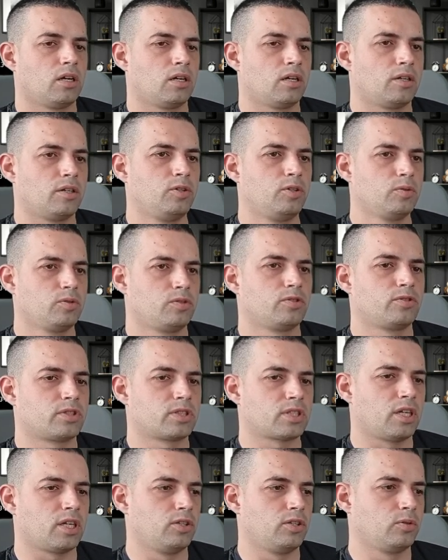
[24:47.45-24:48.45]
users
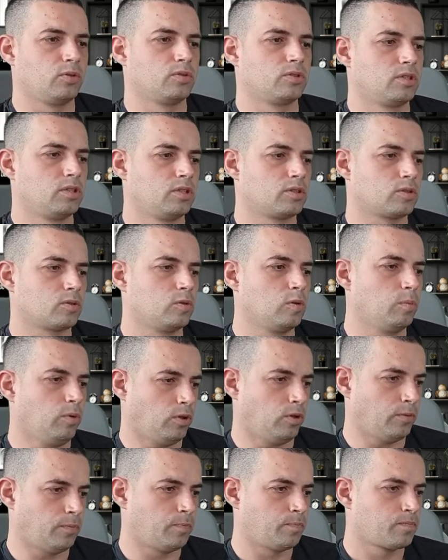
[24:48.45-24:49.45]
can use this
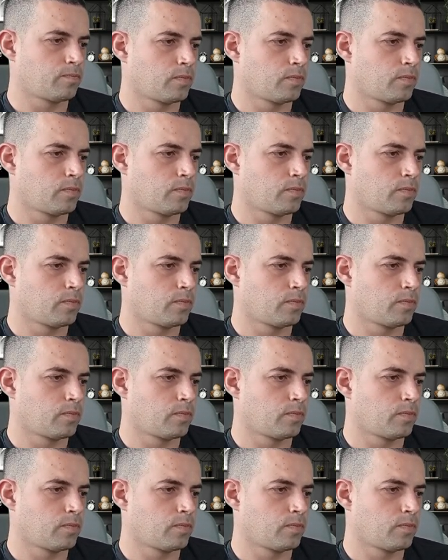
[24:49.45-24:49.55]
coupon.